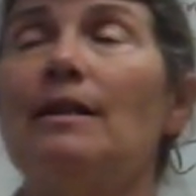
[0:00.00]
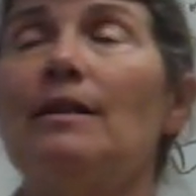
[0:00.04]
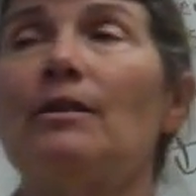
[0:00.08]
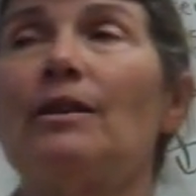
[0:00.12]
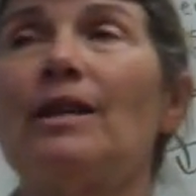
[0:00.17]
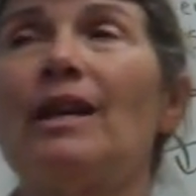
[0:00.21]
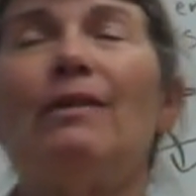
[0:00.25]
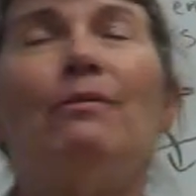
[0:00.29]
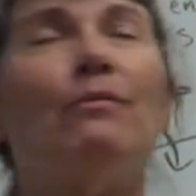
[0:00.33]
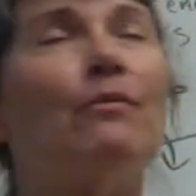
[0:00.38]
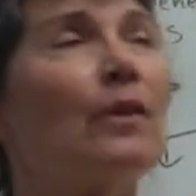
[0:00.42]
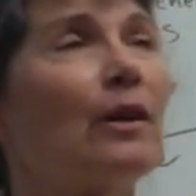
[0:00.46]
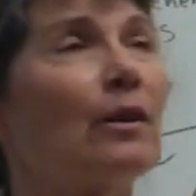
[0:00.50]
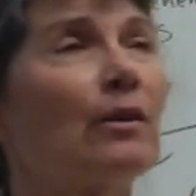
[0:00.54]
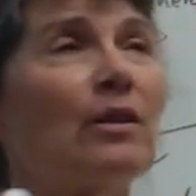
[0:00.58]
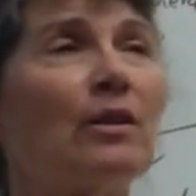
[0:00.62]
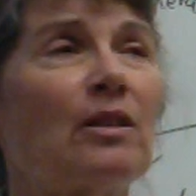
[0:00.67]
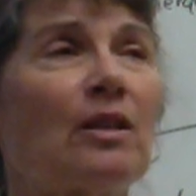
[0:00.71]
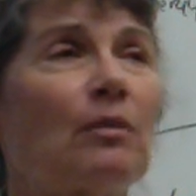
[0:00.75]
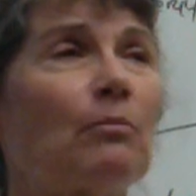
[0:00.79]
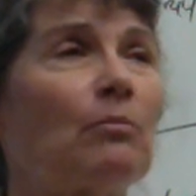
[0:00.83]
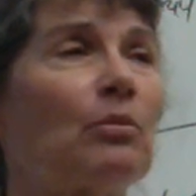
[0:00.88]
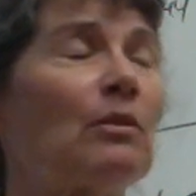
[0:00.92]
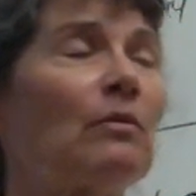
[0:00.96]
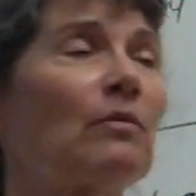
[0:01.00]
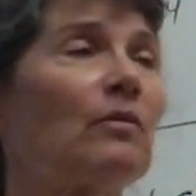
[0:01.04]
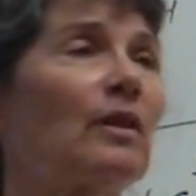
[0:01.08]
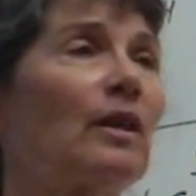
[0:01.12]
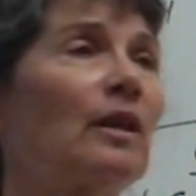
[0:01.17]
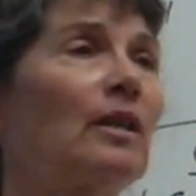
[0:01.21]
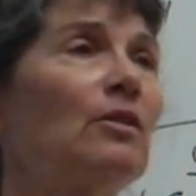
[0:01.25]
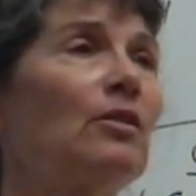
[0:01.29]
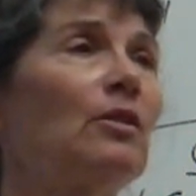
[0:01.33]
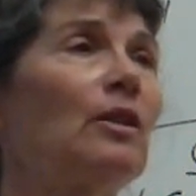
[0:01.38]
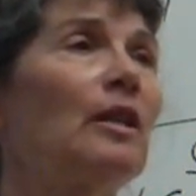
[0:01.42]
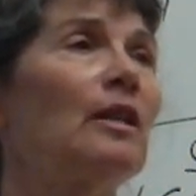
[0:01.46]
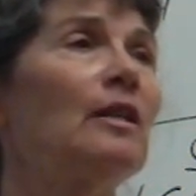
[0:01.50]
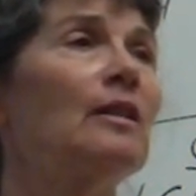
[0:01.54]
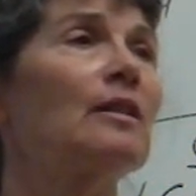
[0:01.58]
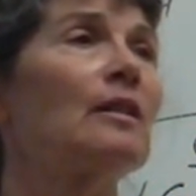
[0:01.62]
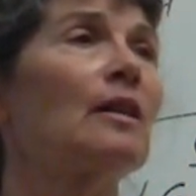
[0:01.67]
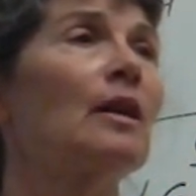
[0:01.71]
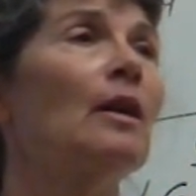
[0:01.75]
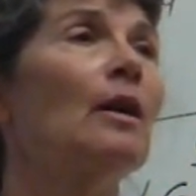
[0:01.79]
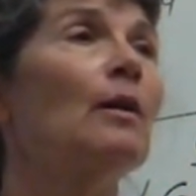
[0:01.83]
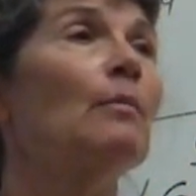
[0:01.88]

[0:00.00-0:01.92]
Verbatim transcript: Okay, very simplified, you guys.